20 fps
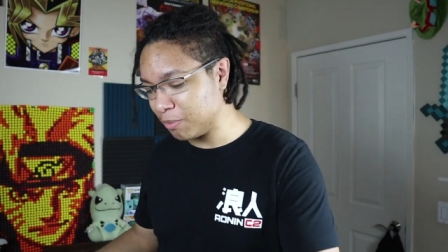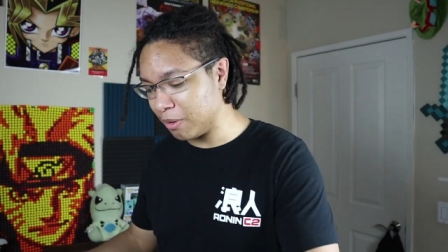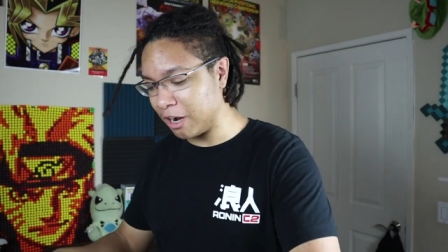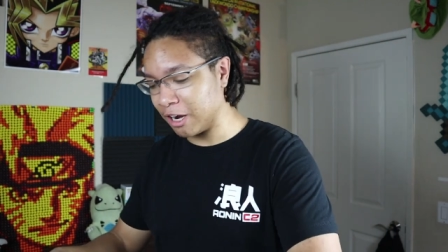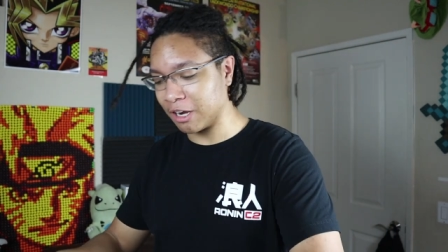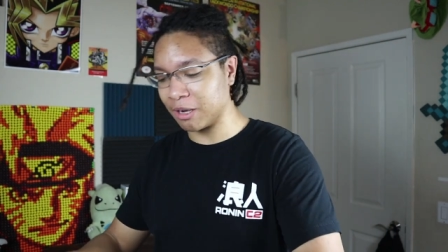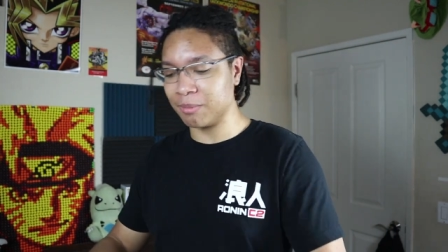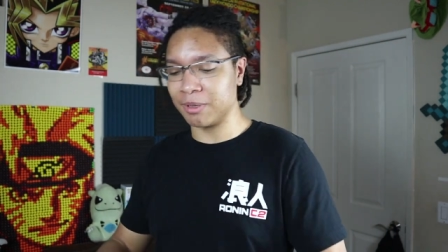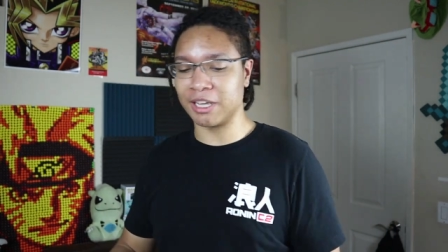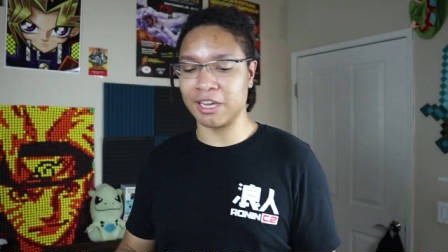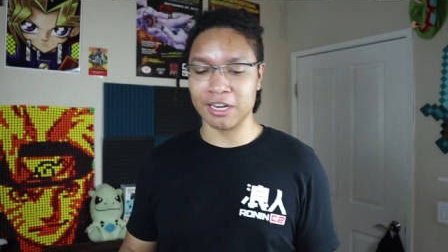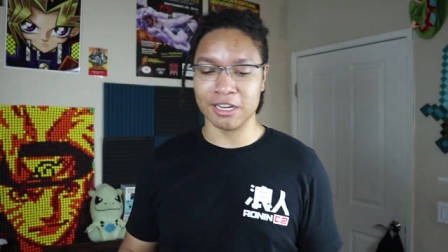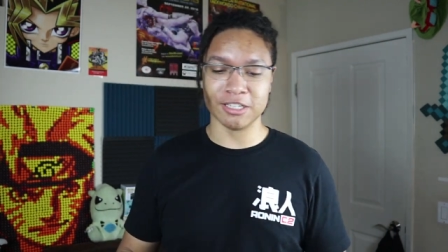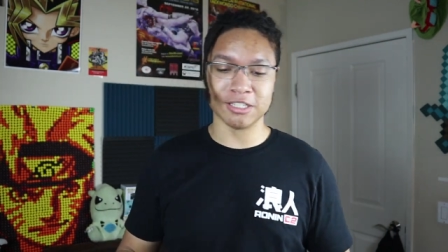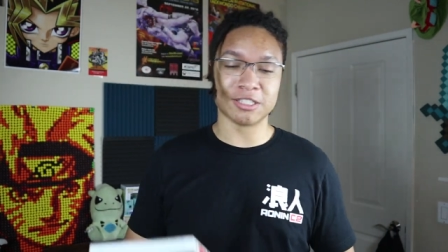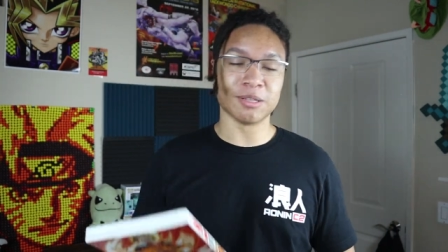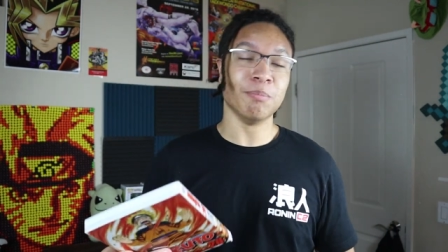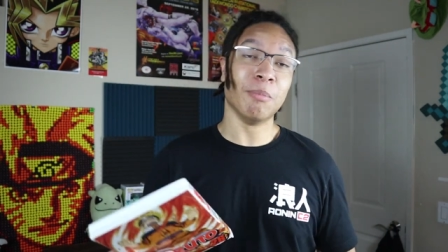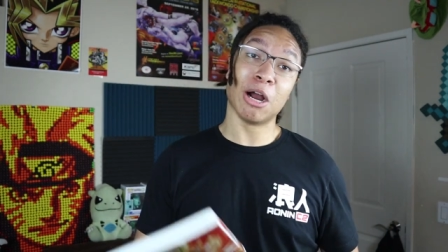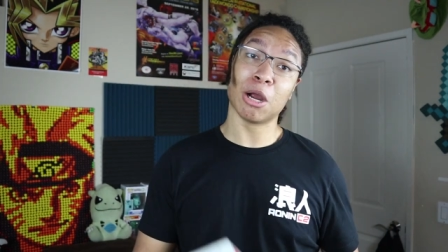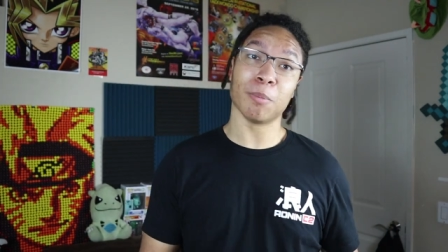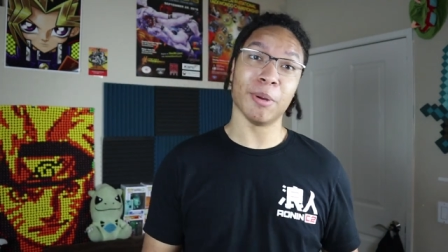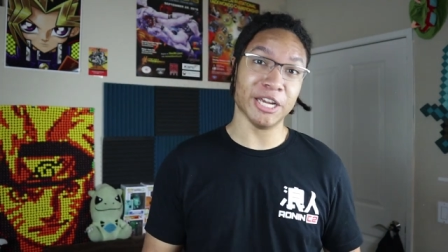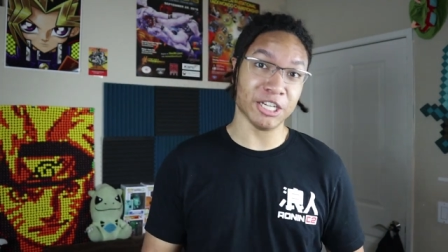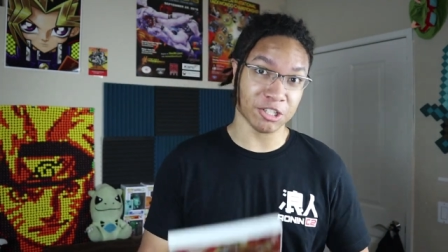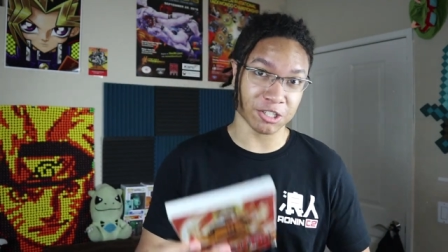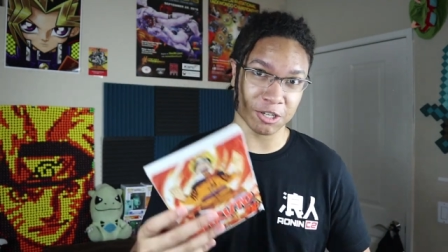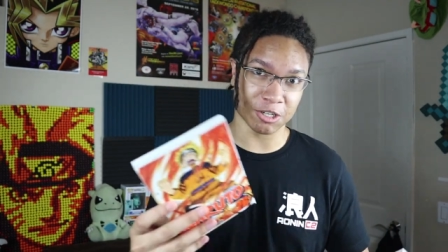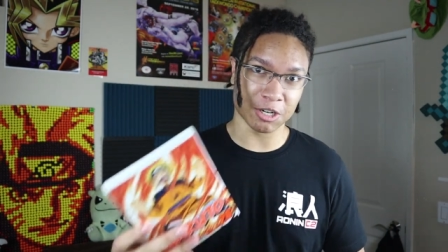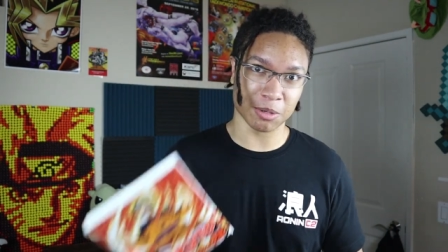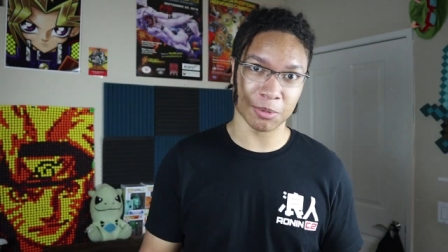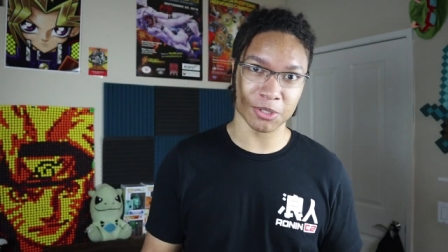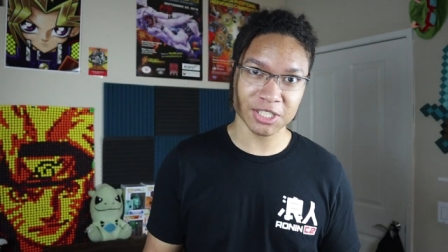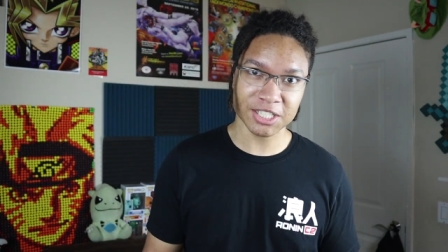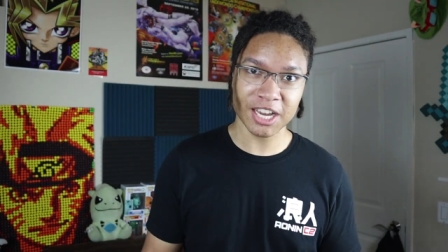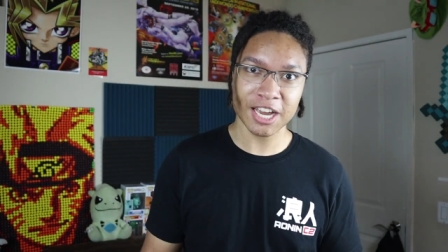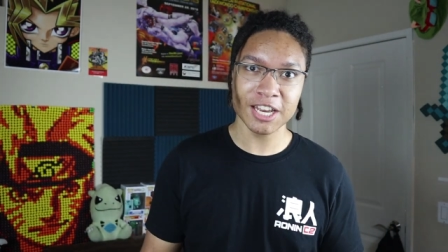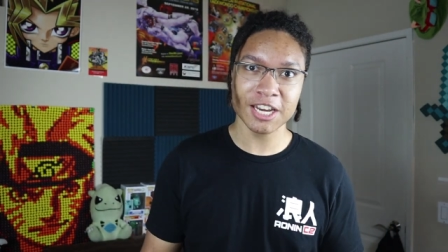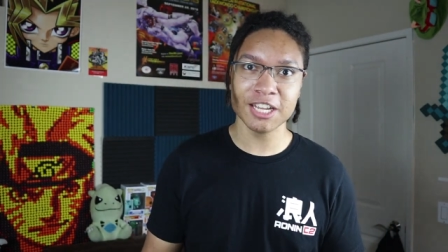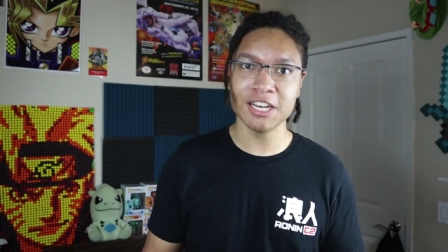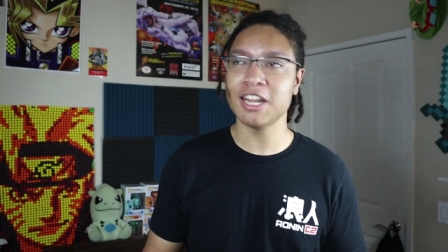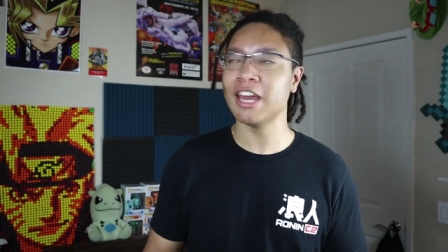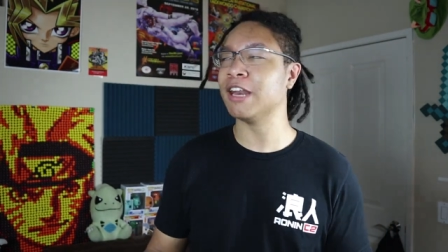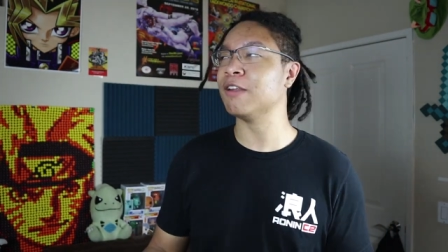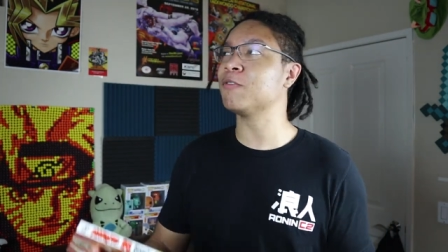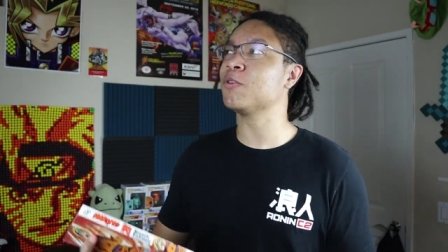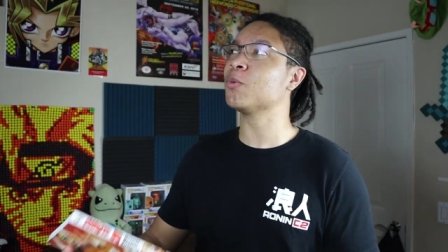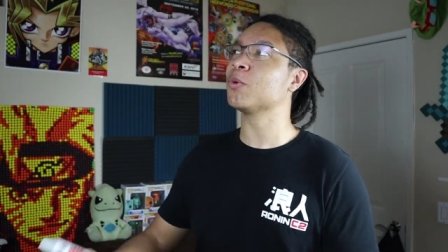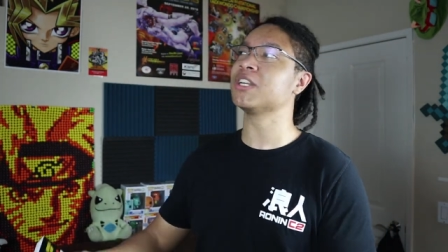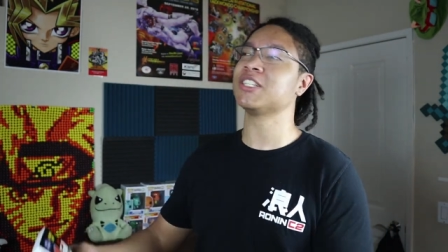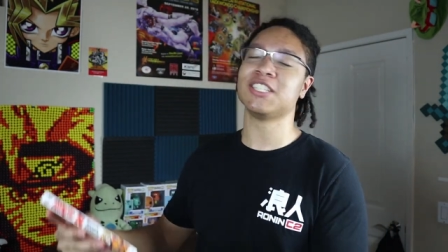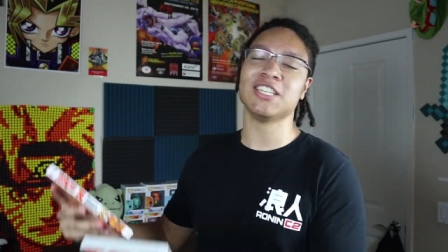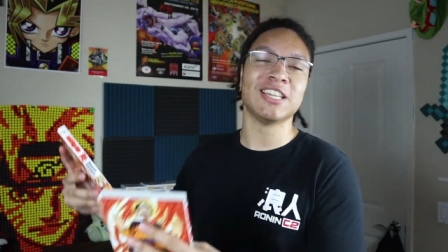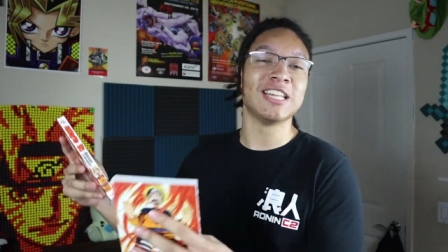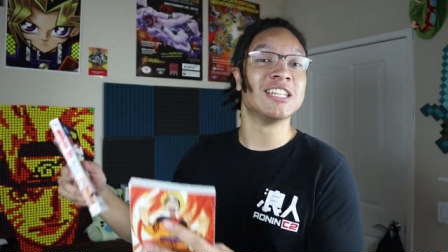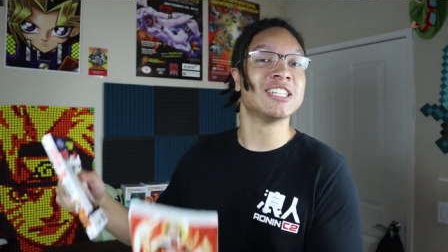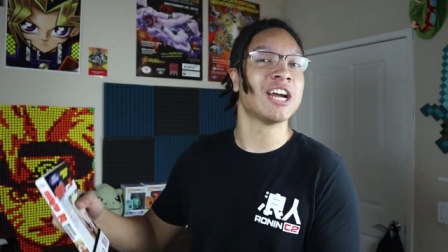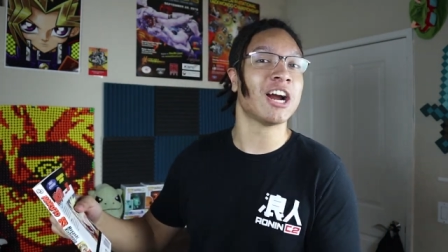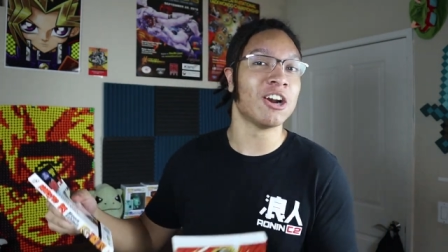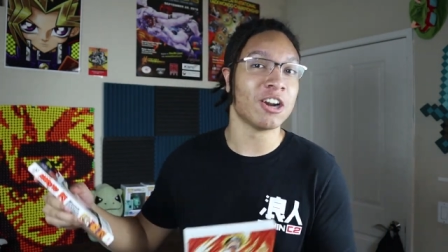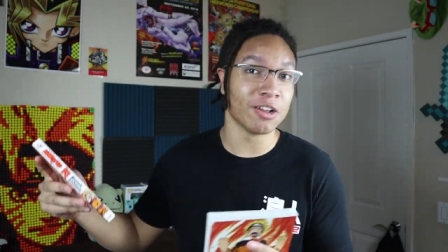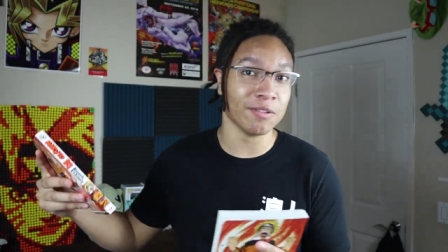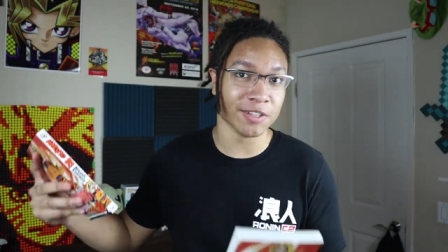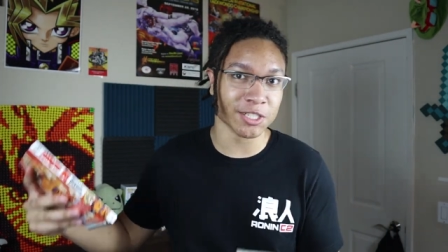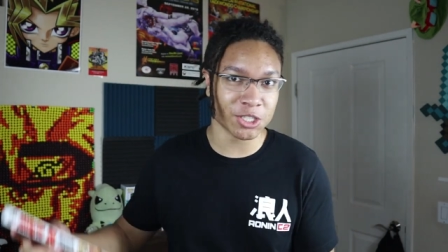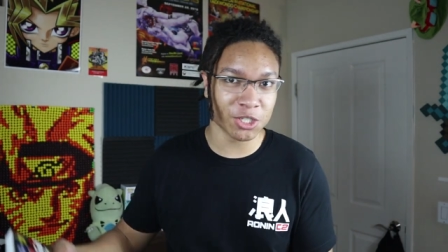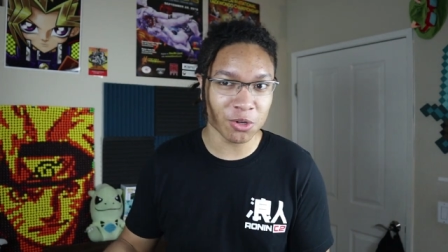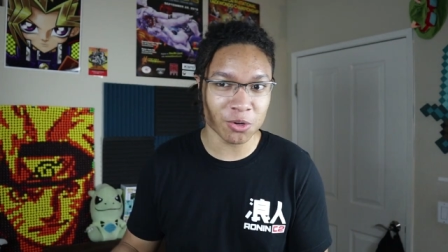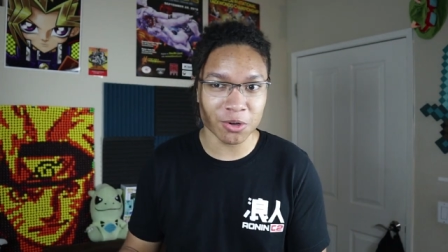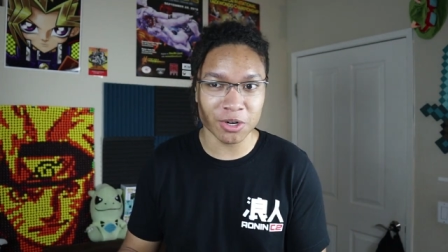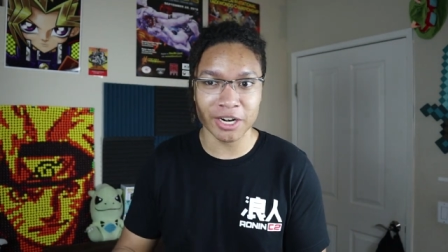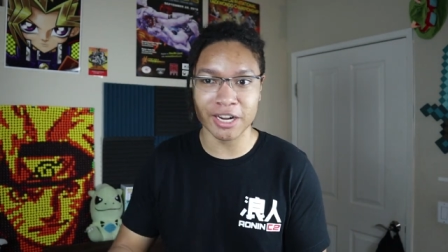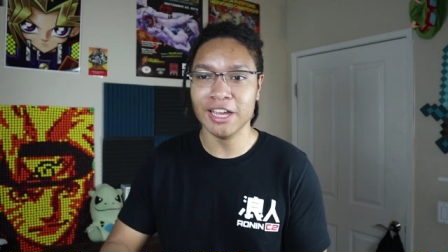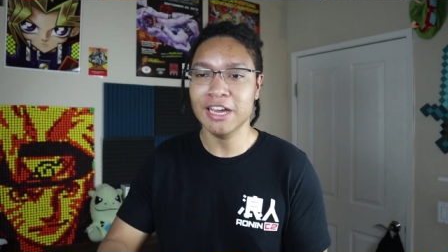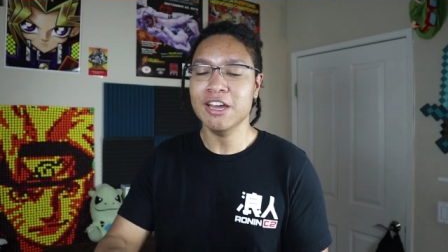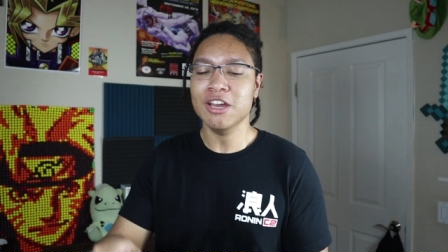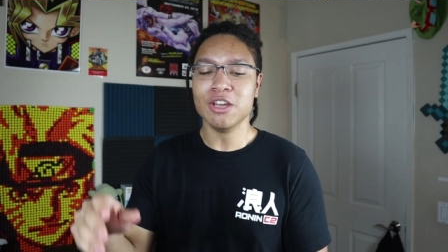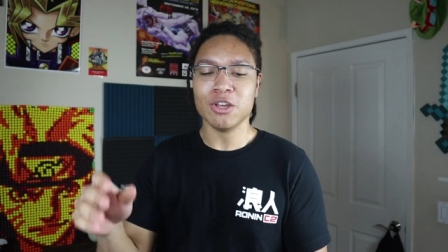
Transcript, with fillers: manga because manga pages are double-sided, and if you want to see the entirety of the story,